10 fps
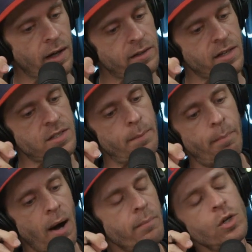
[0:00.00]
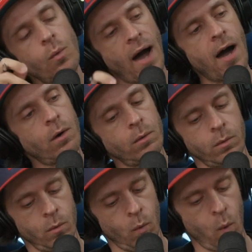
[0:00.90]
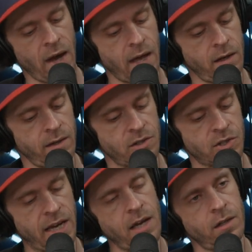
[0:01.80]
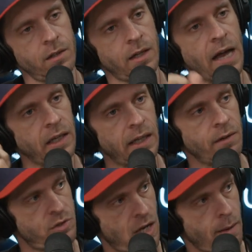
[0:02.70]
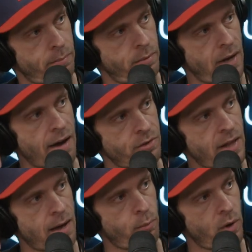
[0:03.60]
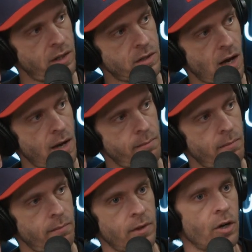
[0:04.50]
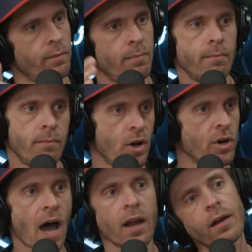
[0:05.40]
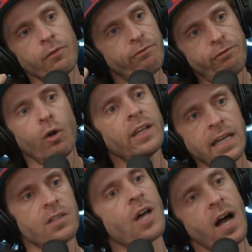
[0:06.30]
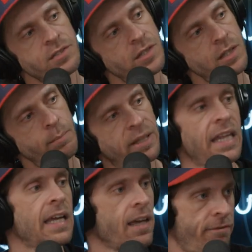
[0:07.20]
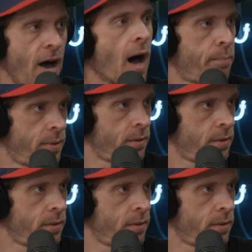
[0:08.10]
does it bum you out when the skater kind of gives up after that point in time? They're not fully exhausted, but they give up.